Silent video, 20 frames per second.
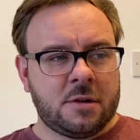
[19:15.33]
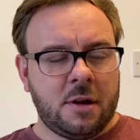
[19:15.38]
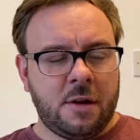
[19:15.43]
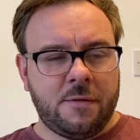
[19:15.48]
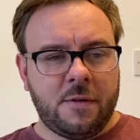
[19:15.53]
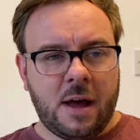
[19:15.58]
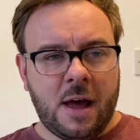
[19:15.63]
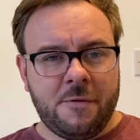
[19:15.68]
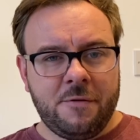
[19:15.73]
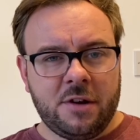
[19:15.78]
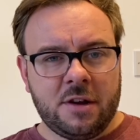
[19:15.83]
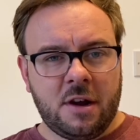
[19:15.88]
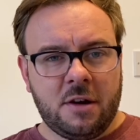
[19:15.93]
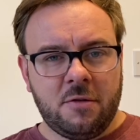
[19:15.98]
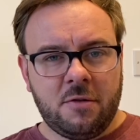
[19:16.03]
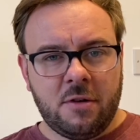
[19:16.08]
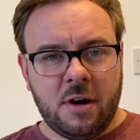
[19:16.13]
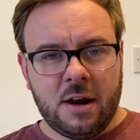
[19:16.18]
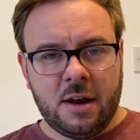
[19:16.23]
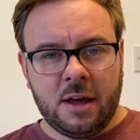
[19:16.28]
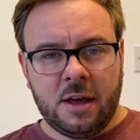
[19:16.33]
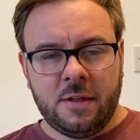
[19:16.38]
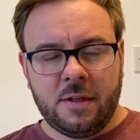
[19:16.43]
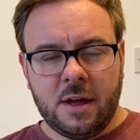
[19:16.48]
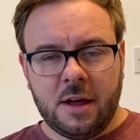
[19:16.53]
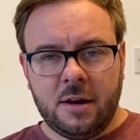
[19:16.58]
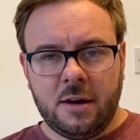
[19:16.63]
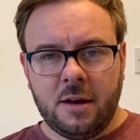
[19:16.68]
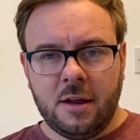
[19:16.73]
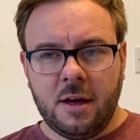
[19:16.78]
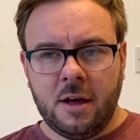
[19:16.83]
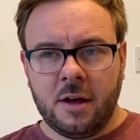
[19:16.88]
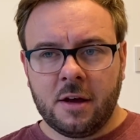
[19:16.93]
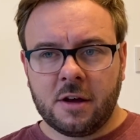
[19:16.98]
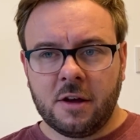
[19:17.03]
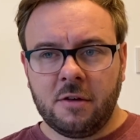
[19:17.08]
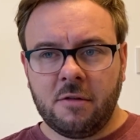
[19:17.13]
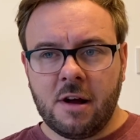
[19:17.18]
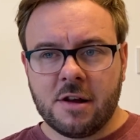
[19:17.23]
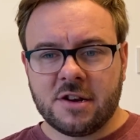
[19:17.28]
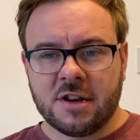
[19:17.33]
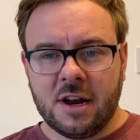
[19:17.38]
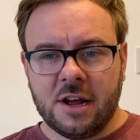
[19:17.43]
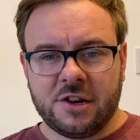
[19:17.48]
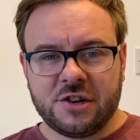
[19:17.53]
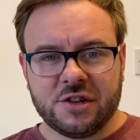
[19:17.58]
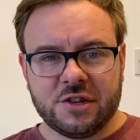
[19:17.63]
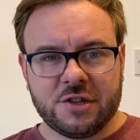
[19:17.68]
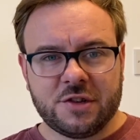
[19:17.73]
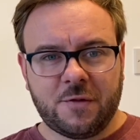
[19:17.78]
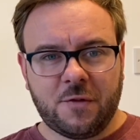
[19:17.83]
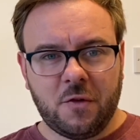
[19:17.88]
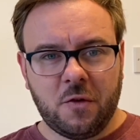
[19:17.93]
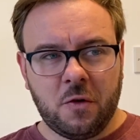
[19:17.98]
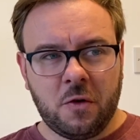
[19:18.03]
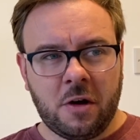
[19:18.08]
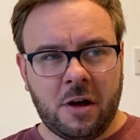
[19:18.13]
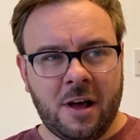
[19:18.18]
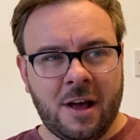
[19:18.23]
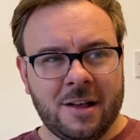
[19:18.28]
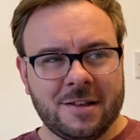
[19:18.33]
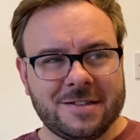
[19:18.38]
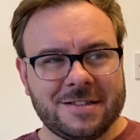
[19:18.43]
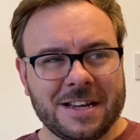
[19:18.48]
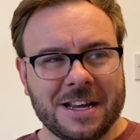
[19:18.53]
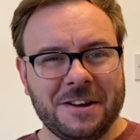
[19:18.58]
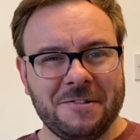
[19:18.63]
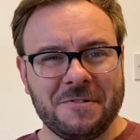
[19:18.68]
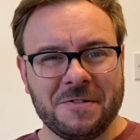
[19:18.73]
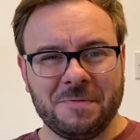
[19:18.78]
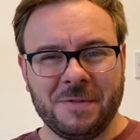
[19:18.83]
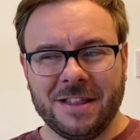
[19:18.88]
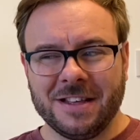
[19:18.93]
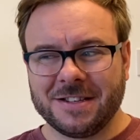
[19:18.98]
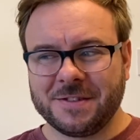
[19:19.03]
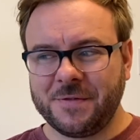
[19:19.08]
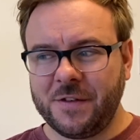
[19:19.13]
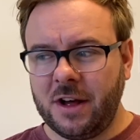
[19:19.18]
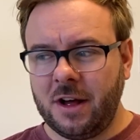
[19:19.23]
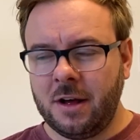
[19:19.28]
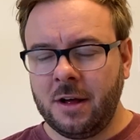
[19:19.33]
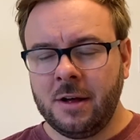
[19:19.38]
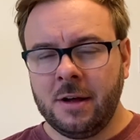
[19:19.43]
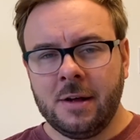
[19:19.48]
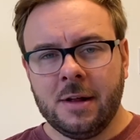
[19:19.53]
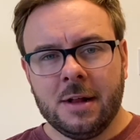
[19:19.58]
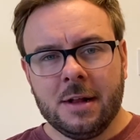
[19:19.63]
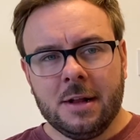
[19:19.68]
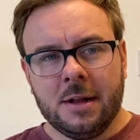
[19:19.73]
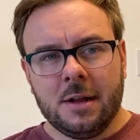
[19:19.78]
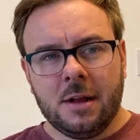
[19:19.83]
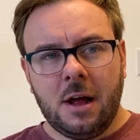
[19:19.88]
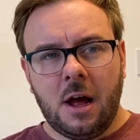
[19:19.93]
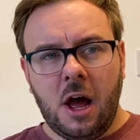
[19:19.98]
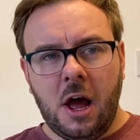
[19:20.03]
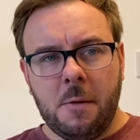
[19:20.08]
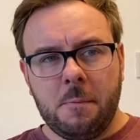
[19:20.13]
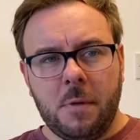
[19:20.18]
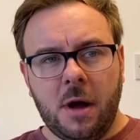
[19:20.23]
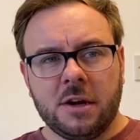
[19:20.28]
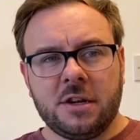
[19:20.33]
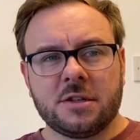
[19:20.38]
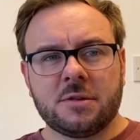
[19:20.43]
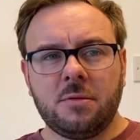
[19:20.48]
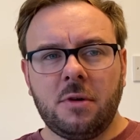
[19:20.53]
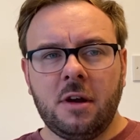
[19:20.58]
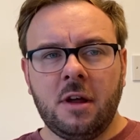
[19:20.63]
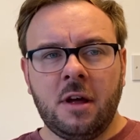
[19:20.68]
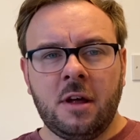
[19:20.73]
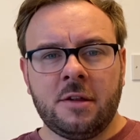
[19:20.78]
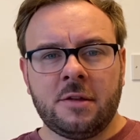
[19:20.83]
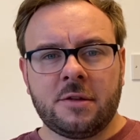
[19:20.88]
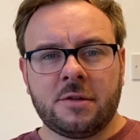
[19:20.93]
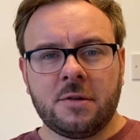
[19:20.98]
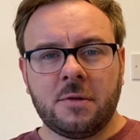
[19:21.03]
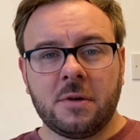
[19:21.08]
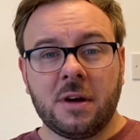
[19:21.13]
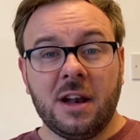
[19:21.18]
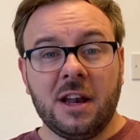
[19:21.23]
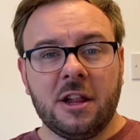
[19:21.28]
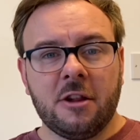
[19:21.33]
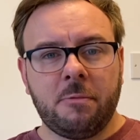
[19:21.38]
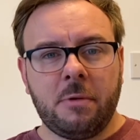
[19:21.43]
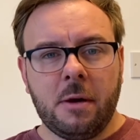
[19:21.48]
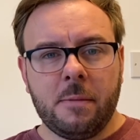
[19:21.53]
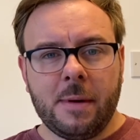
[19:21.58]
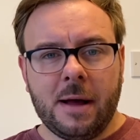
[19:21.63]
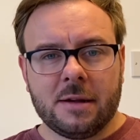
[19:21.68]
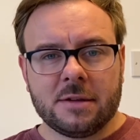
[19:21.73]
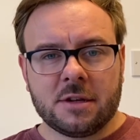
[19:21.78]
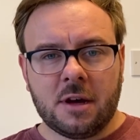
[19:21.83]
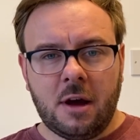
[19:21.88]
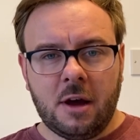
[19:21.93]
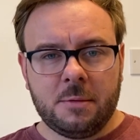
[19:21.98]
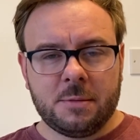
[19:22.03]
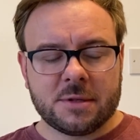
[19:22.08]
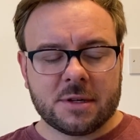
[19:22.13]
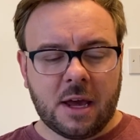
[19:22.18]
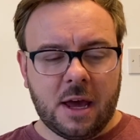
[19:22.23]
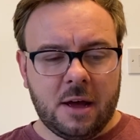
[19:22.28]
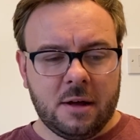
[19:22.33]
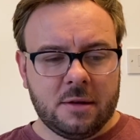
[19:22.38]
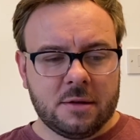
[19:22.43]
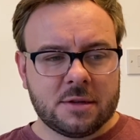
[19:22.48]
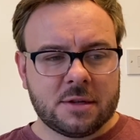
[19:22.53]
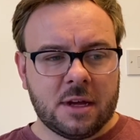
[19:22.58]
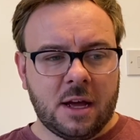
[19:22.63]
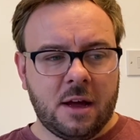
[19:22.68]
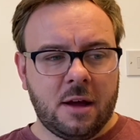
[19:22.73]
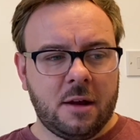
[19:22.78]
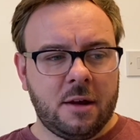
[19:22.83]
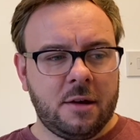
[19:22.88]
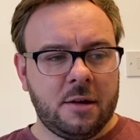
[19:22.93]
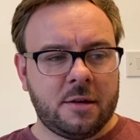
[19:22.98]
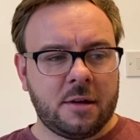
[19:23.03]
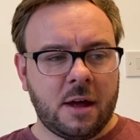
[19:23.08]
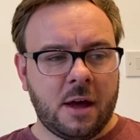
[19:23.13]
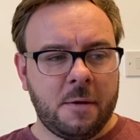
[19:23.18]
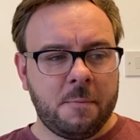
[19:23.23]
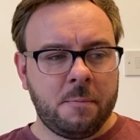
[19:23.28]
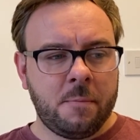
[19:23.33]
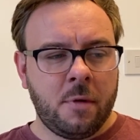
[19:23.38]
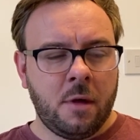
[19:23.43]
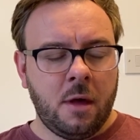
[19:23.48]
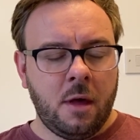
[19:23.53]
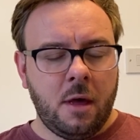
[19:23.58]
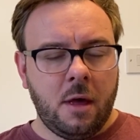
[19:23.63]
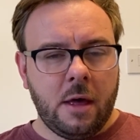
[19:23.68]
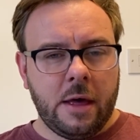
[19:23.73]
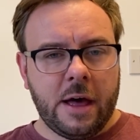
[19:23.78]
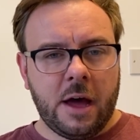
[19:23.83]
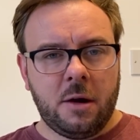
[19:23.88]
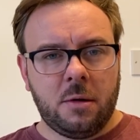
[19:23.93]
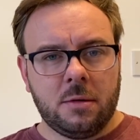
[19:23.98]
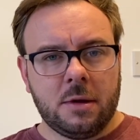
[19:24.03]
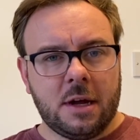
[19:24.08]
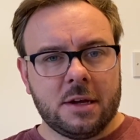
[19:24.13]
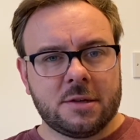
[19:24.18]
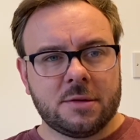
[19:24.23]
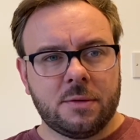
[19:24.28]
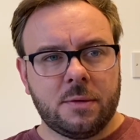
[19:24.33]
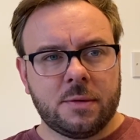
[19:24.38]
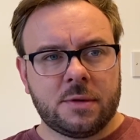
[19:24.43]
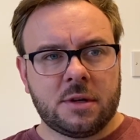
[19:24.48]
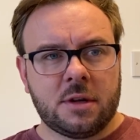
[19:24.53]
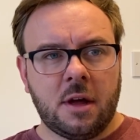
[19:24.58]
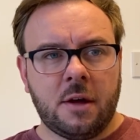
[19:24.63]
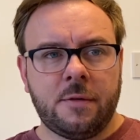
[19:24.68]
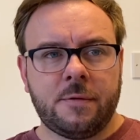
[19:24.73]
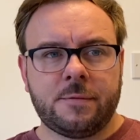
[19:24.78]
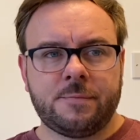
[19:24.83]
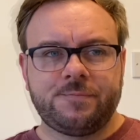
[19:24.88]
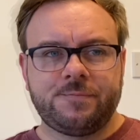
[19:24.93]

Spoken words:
if I haven't done already, then congratulations for sticking with me this far. I just want to talk a little bit about timescales and all that sort of stuff.